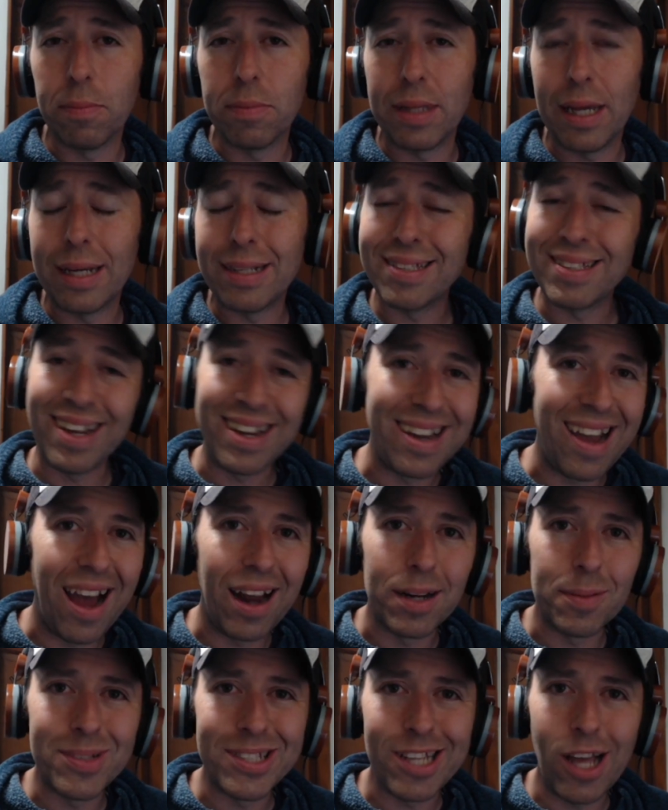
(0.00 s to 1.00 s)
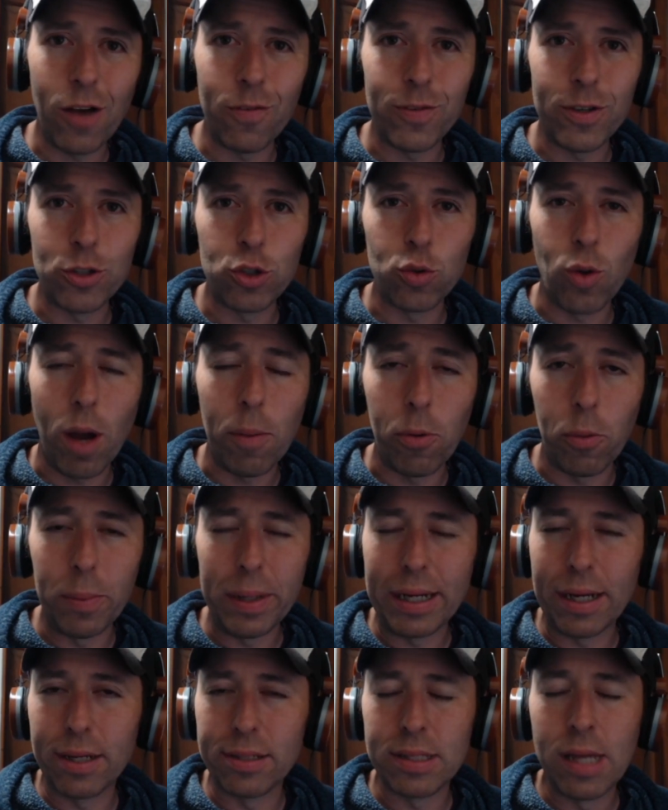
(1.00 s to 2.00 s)
things that got himself in trouble
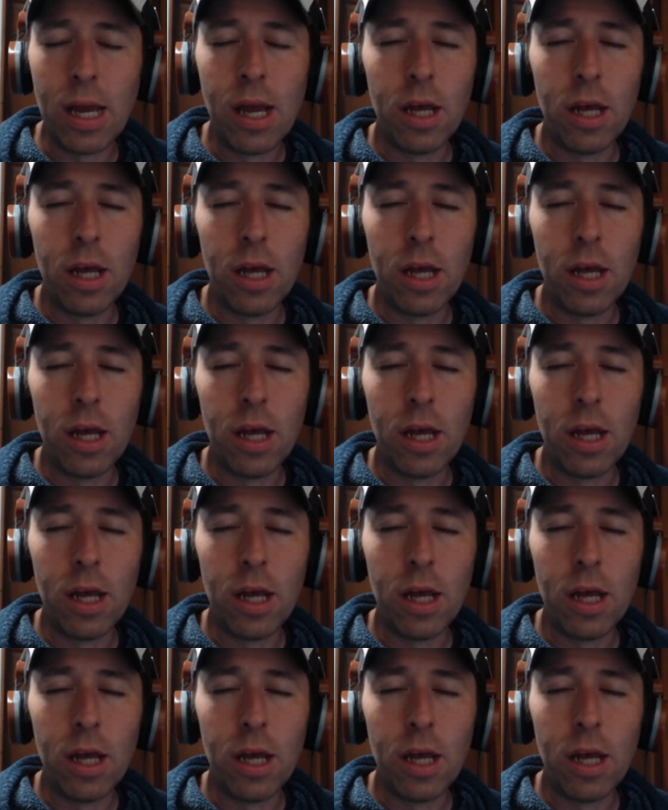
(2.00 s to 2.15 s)
because